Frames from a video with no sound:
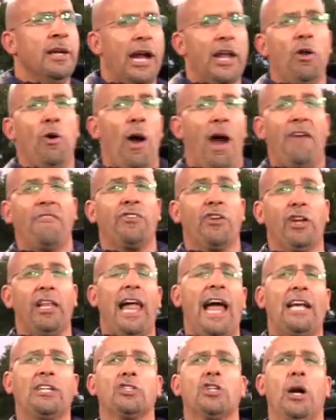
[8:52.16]
I know after the
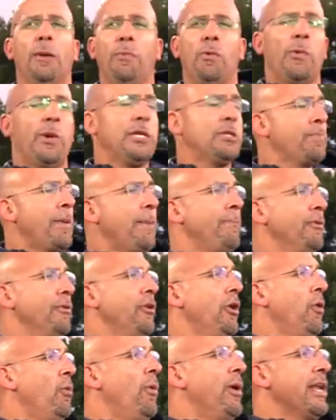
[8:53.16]
last couple weeks, people
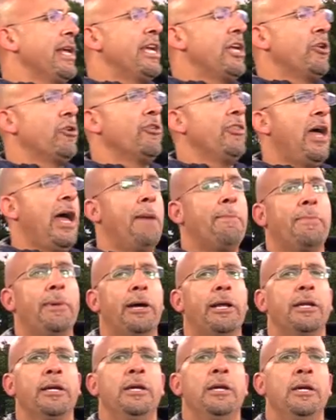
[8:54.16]
don't want to hear that,
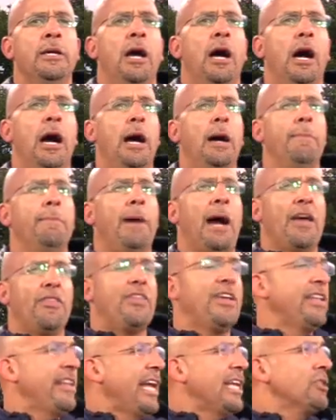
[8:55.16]
but I
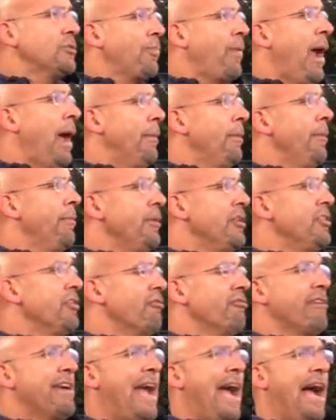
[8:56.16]
think that's probably
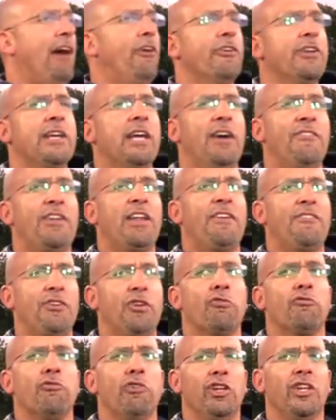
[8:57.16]
the reality of it. If
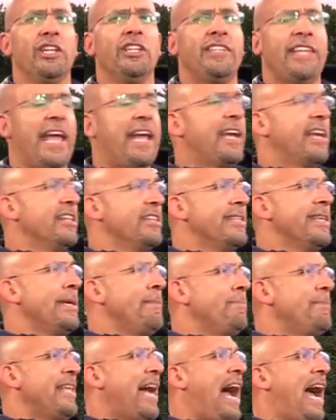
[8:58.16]
you really take a
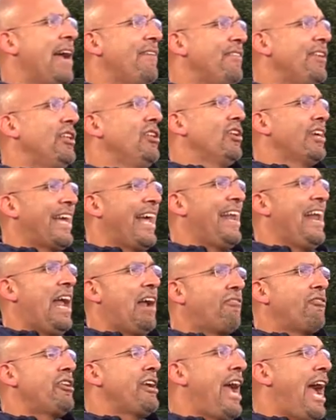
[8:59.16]
deep dive and look at
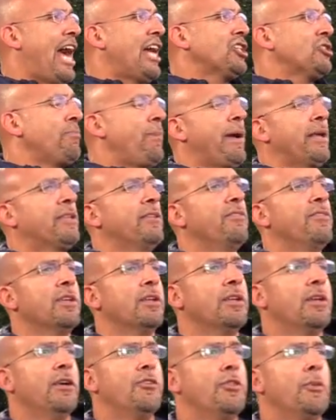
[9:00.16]
every aspect of
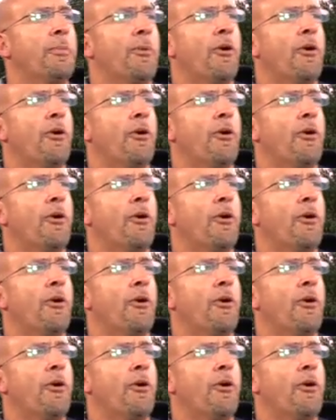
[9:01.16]
the